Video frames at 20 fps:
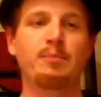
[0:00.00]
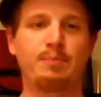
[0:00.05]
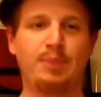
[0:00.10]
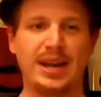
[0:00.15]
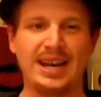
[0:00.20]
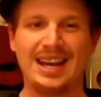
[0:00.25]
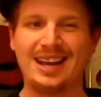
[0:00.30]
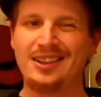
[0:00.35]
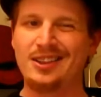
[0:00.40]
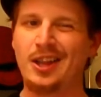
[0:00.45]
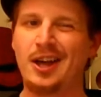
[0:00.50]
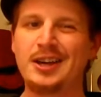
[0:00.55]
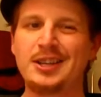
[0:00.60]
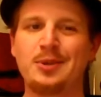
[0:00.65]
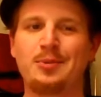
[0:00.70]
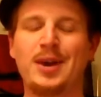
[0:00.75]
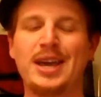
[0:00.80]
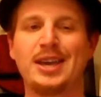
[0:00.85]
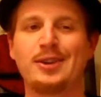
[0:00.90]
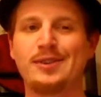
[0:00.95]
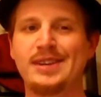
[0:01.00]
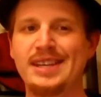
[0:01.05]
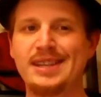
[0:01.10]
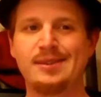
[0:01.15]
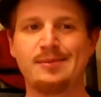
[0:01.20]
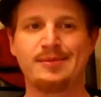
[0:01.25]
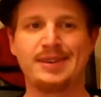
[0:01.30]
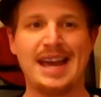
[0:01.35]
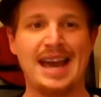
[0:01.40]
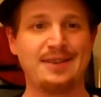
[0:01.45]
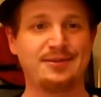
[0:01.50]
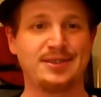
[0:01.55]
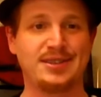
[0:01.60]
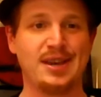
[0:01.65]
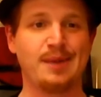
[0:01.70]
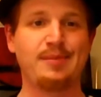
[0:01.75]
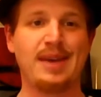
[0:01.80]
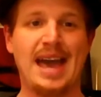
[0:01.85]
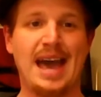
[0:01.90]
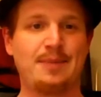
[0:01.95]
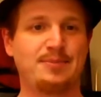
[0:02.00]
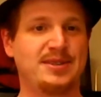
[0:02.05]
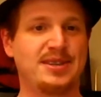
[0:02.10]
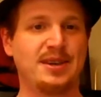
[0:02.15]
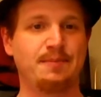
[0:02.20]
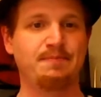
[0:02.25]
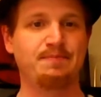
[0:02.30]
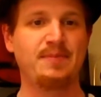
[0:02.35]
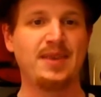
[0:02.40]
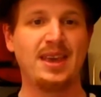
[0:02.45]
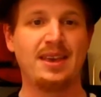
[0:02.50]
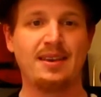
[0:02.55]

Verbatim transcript: but along the way you need them to have some gap some